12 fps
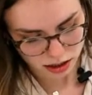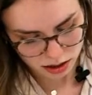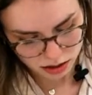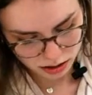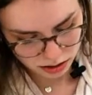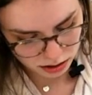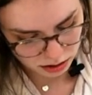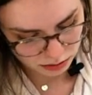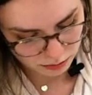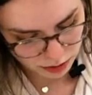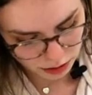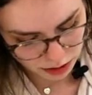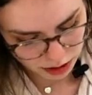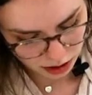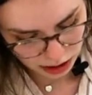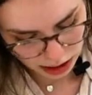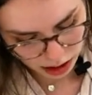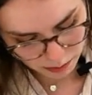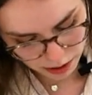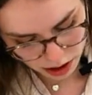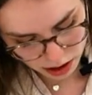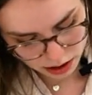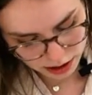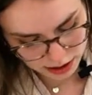I'm doing the
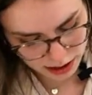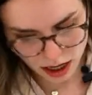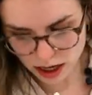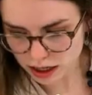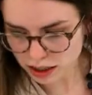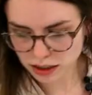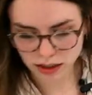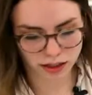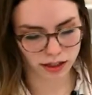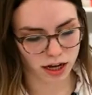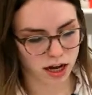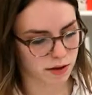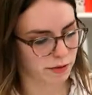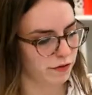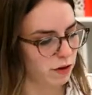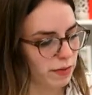ladybug design. Um, if you